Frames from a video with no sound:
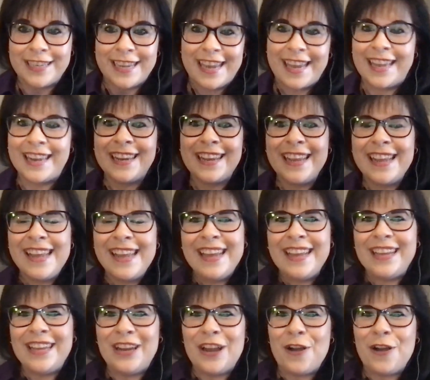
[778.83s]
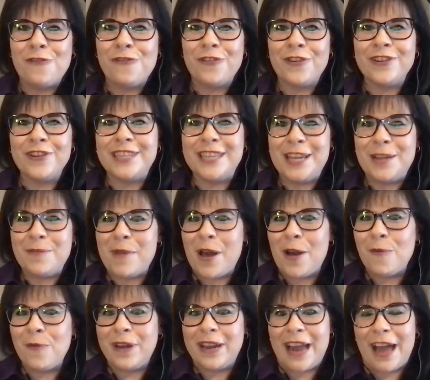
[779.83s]
hit, you know, first
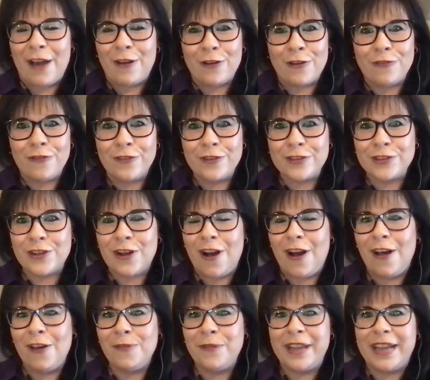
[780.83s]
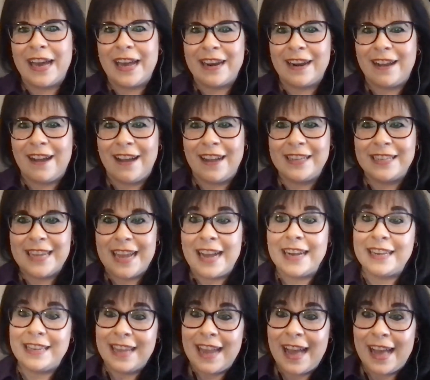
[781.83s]
email went out or first call and we got a
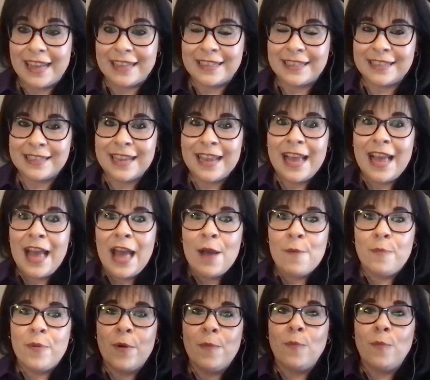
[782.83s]
contact? Yes. But